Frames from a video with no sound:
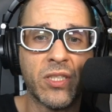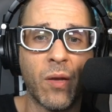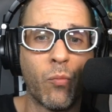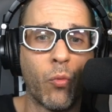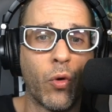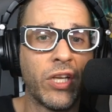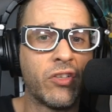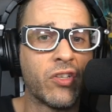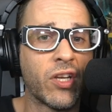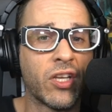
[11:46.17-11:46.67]

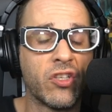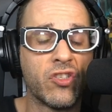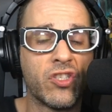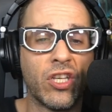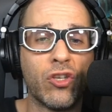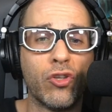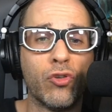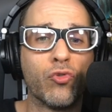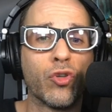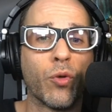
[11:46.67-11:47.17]
some way to
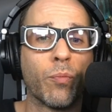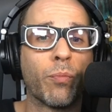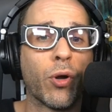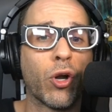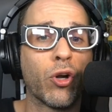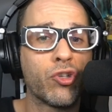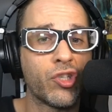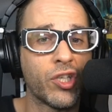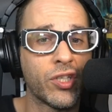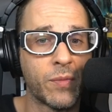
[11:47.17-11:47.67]
continue to
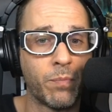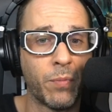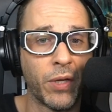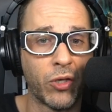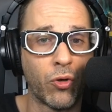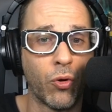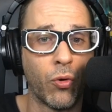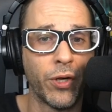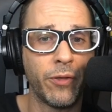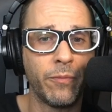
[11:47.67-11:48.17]
purchase
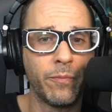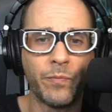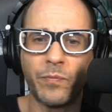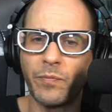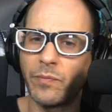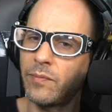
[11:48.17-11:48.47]
Bitcoin,